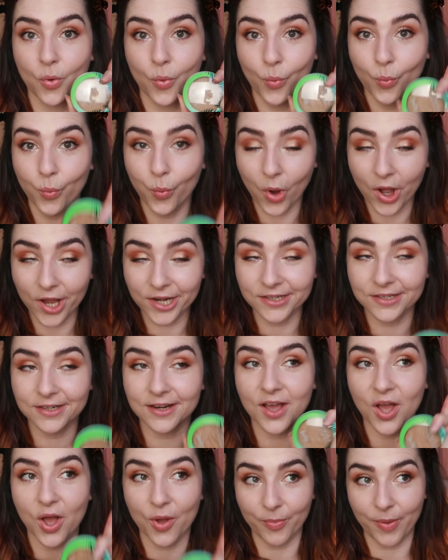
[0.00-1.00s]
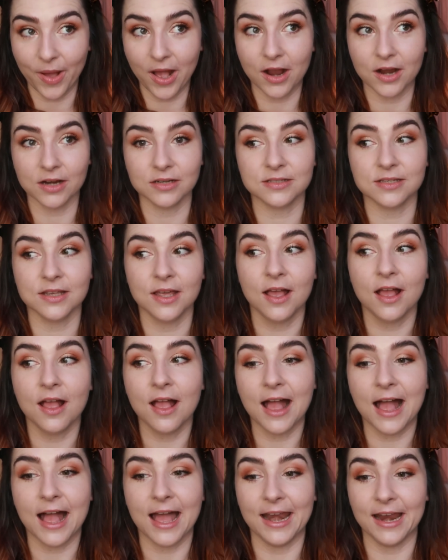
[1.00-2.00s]
One apart.
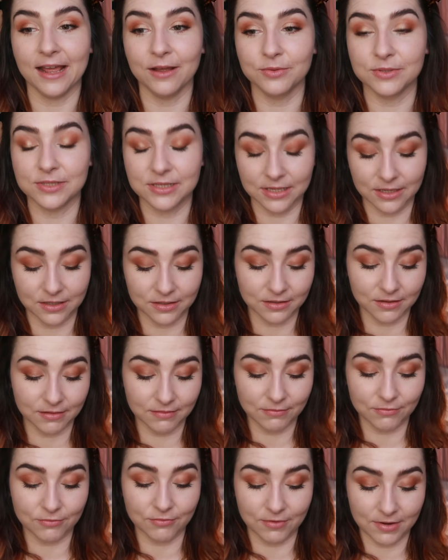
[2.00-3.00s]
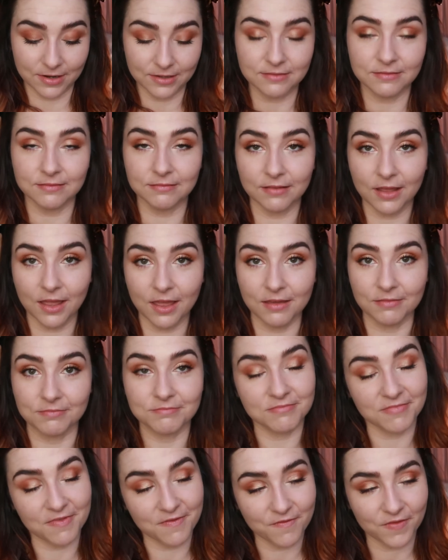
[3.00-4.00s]
And I was like, right, okay,
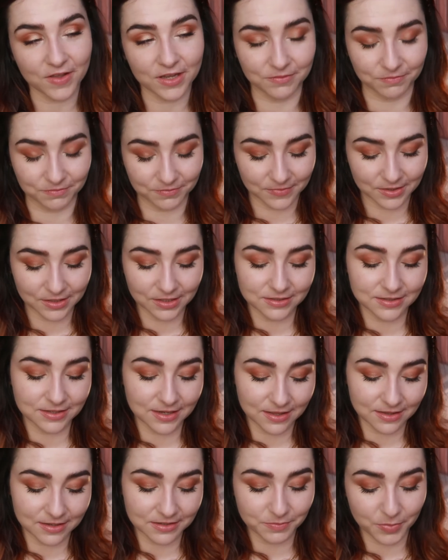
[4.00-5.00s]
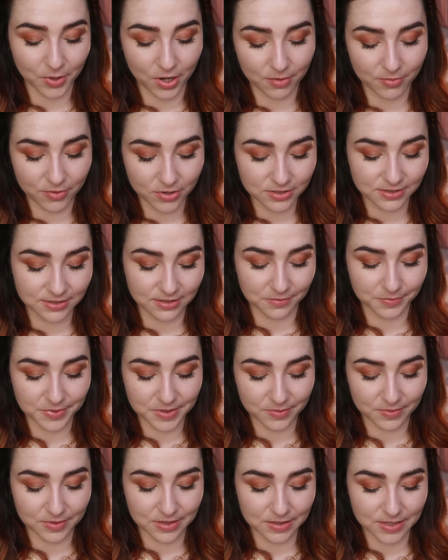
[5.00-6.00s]
fine. Let's get this butter bronzer.
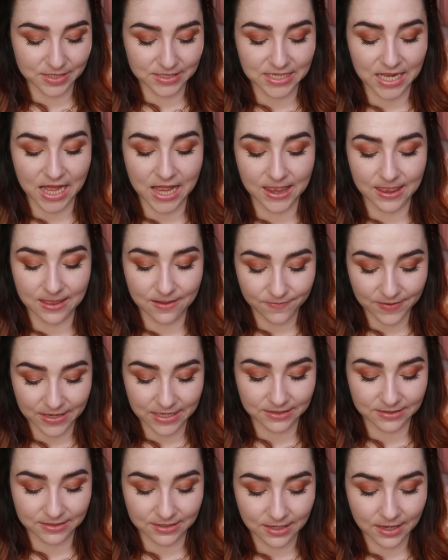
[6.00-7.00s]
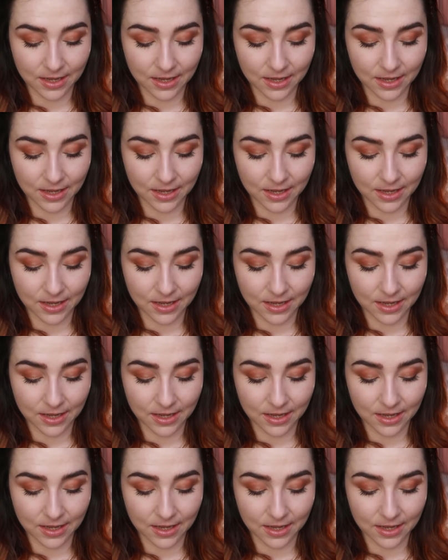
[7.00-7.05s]
People must love it.